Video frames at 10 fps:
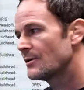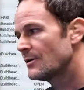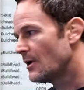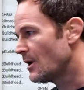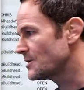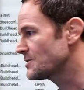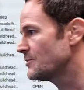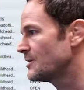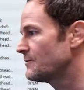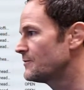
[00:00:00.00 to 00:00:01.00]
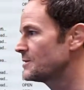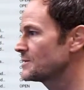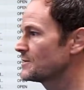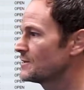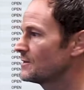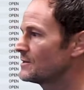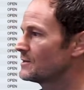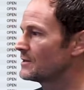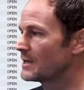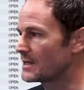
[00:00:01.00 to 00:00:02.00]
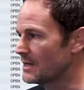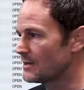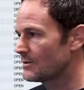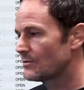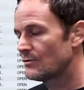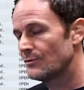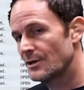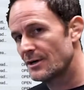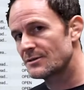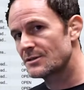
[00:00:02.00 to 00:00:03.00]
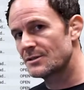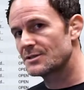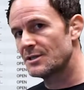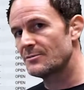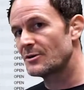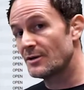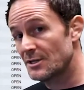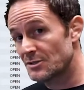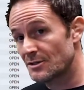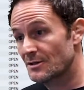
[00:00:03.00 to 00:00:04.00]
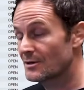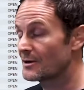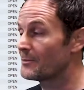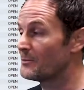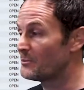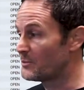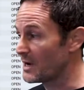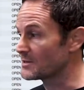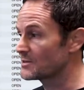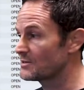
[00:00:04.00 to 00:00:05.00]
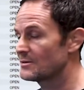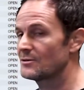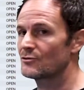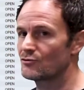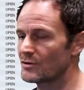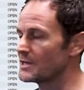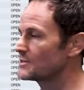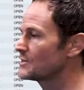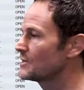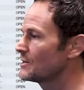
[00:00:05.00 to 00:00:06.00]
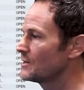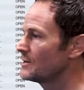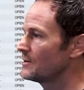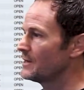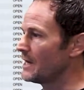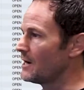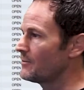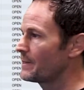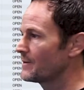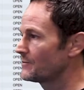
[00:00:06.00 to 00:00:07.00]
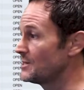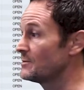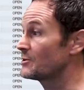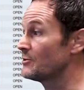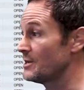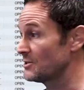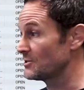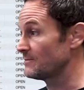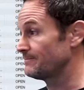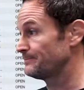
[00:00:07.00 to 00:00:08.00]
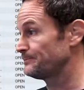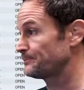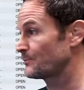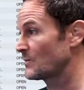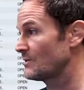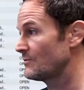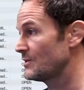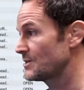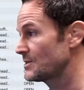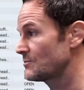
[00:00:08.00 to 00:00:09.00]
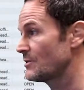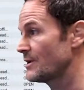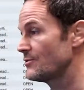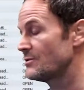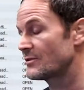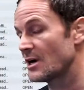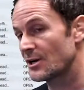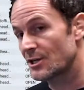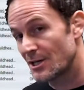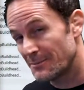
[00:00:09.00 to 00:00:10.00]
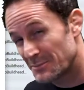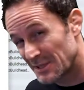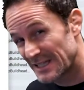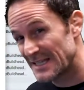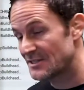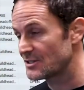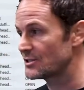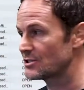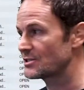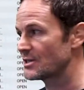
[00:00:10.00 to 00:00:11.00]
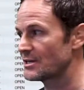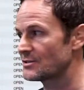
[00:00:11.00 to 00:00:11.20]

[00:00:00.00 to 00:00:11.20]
Awesome benefit. Again, not as good as team cohesion, but great. Now, team cohesion. This is where you've got complete digitized